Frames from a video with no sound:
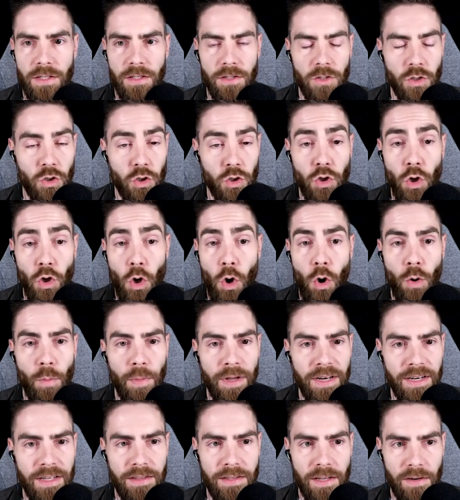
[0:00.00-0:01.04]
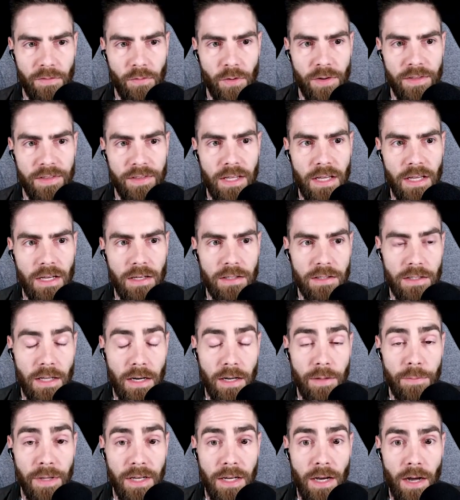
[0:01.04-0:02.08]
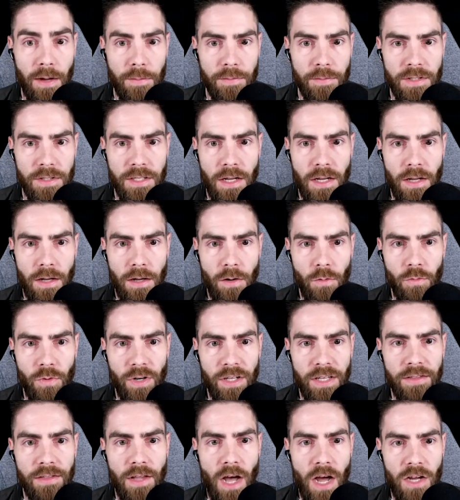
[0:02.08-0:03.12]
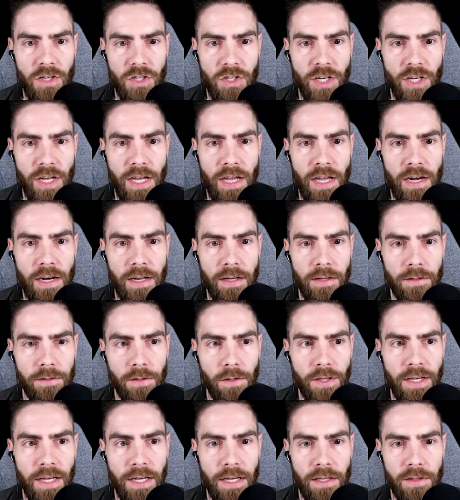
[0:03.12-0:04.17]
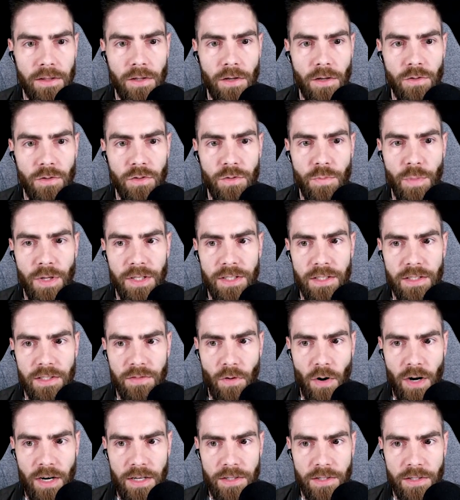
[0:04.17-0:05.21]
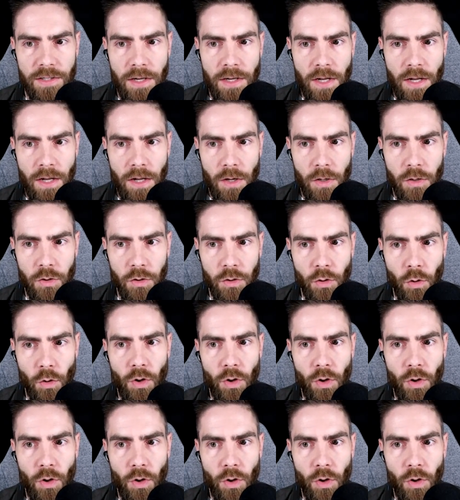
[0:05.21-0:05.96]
so many different things that it becomes really nauseating looking at those. But as far as your